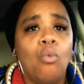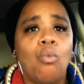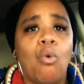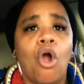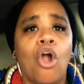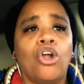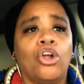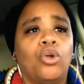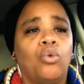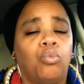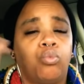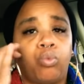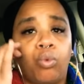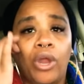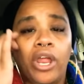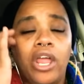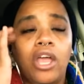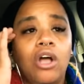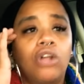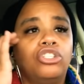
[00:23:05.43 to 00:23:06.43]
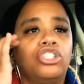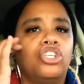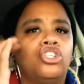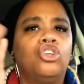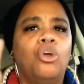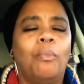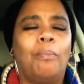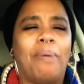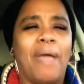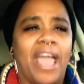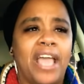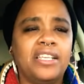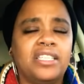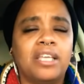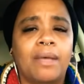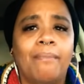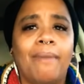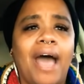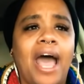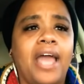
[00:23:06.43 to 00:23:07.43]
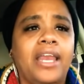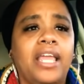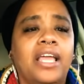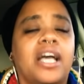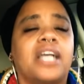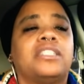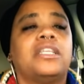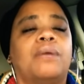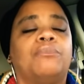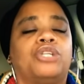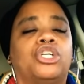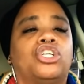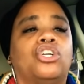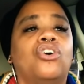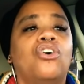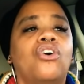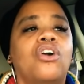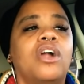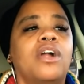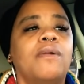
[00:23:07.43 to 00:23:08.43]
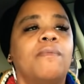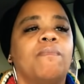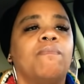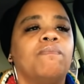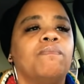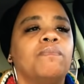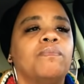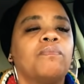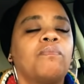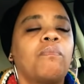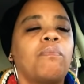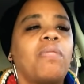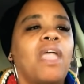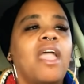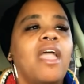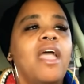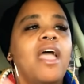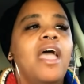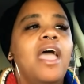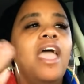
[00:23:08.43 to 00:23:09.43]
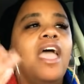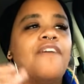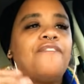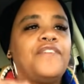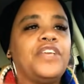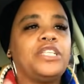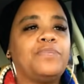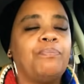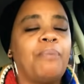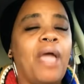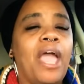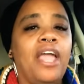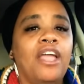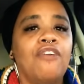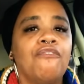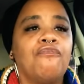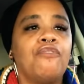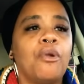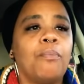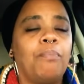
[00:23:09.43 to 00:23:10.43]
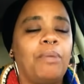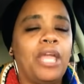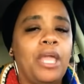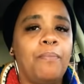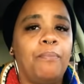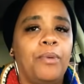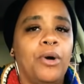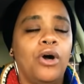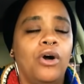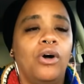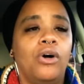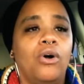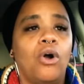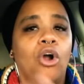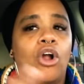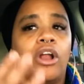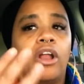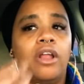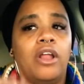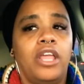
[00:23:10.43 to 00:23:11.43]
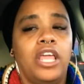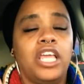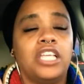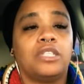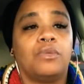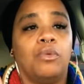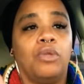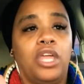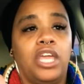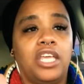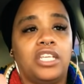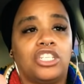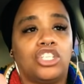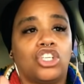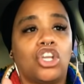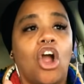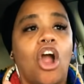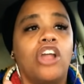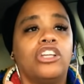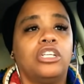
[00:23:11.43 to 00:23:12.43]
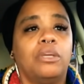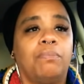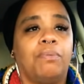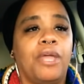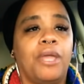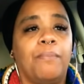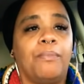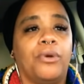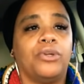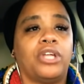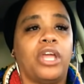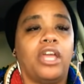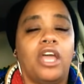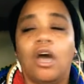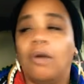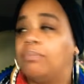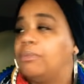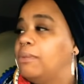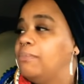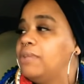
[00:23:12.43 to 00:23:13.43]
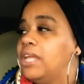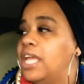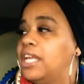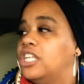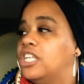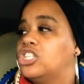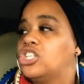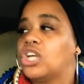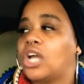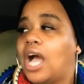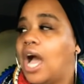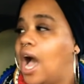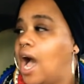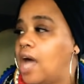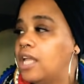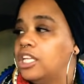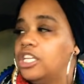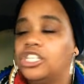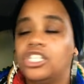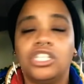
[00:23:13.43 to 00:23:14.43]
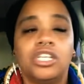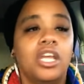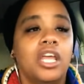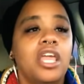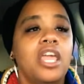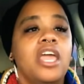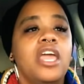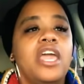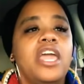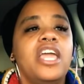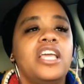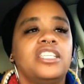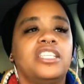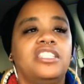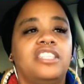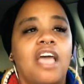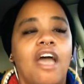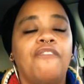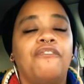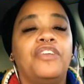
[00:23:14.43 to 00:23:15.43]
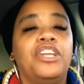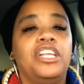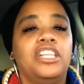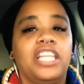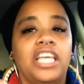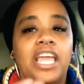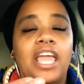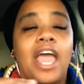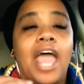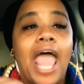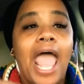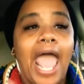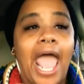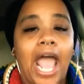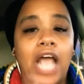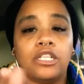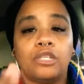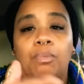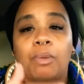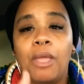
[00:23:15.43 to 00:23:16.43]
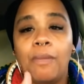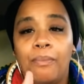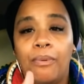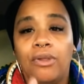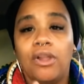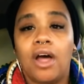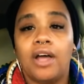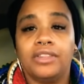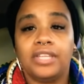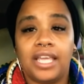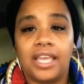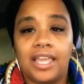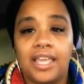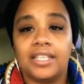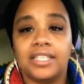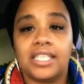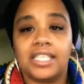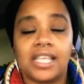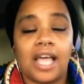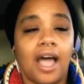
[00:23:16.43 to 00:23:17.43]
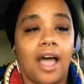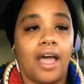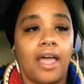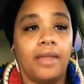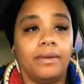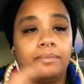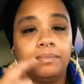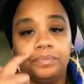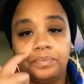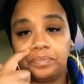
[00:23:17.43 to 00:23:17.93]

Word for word: work real? Did you pay somebody? Because I'm sure if he's paying for people or he's he's charging people to help them get into college, he definitely has people on the inside